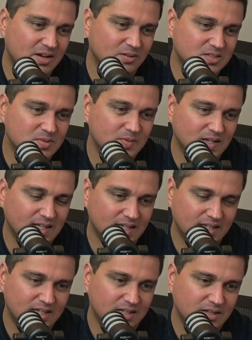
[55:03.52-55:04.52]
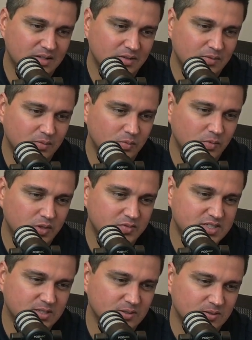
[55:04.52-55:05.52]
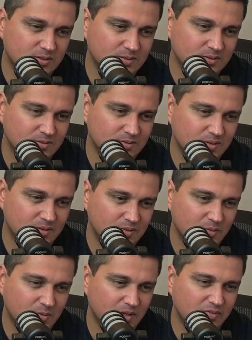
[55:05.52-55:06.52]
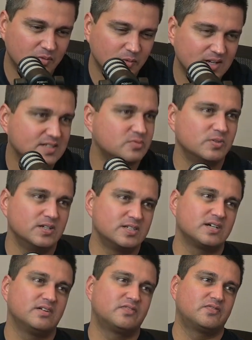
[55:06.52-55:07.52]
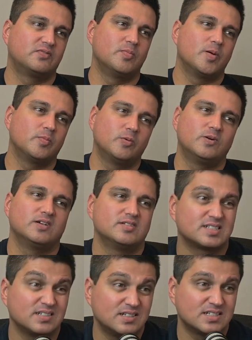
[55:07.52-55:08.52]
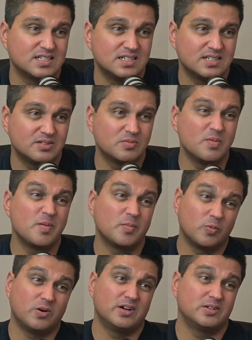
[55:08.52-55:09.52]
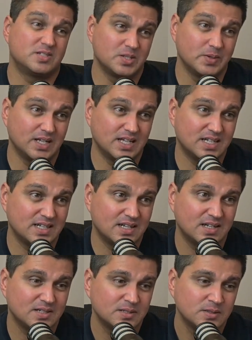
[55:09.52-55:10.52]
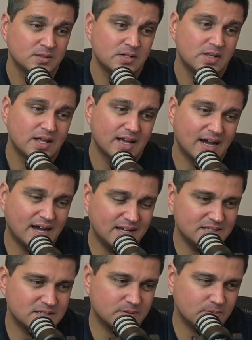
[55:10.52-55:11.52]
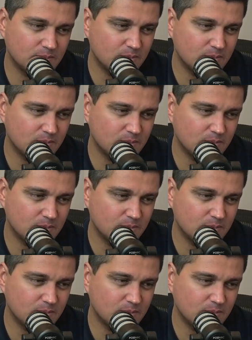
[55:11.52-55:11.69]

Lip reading: ultimately, you've just got to, even when it's really tough, remember why you started, remember why you're doing it, and